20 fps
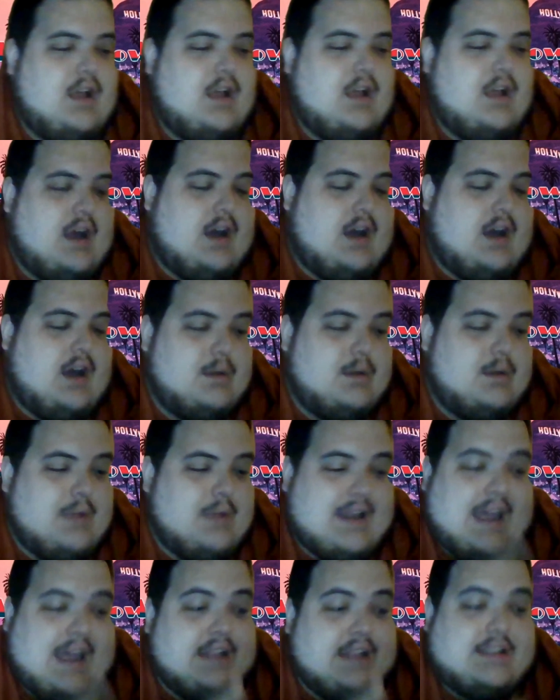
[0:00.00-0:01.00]
And
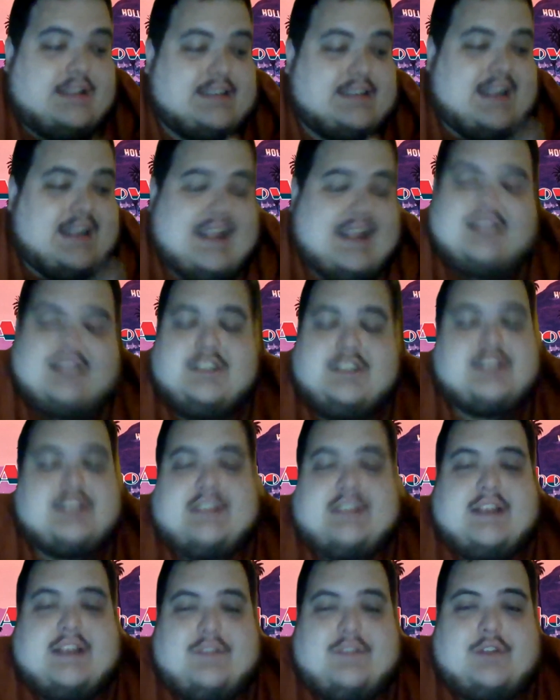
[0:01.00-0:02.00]
like I said, I legit
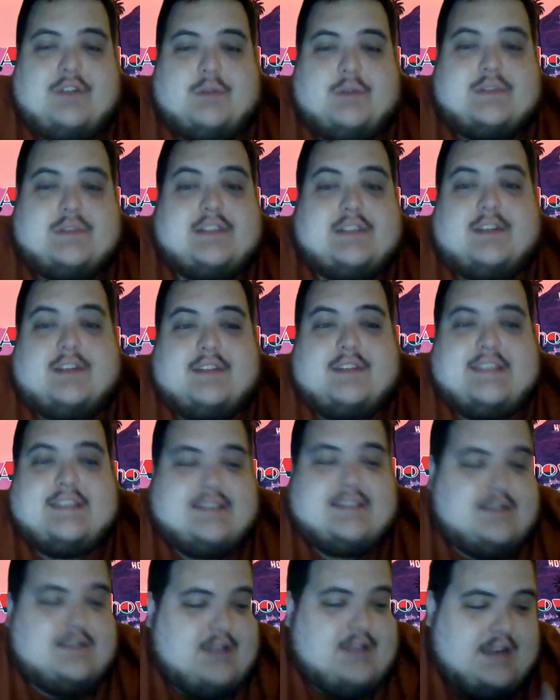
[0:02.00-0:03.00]
didn't even know there was a 3rd
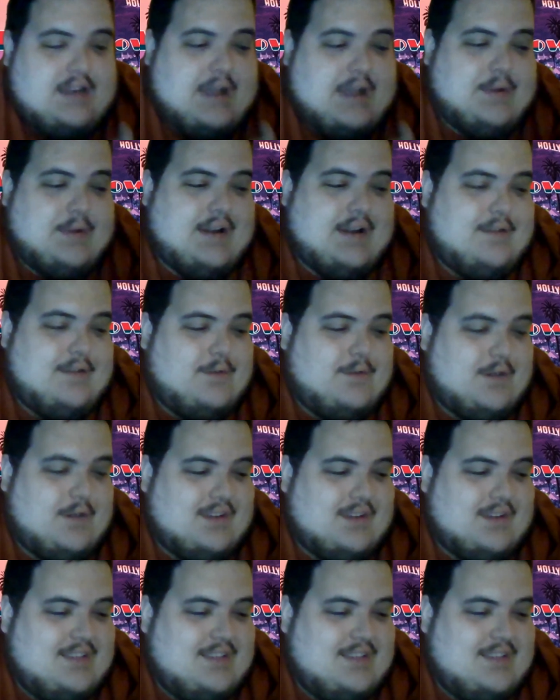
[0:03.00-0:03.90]
season, and now we're getting a 4th.